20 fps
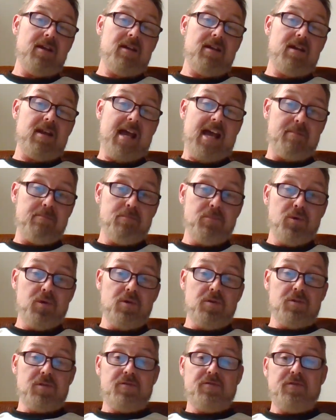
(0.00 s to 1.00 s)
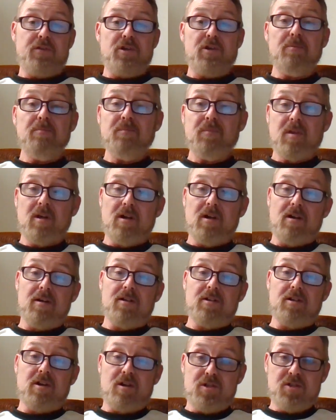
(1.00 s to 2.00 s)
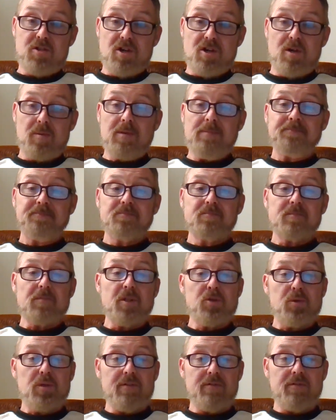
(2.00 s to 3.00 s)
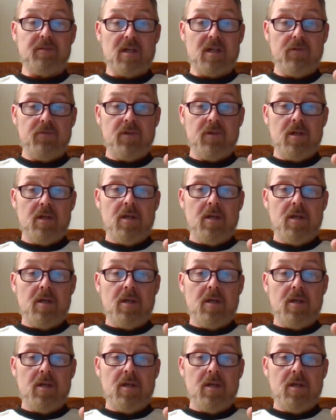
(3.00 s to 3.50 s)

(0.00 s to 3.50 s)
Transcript: in Attenborough's film on, on Darwin, The Tree of Life.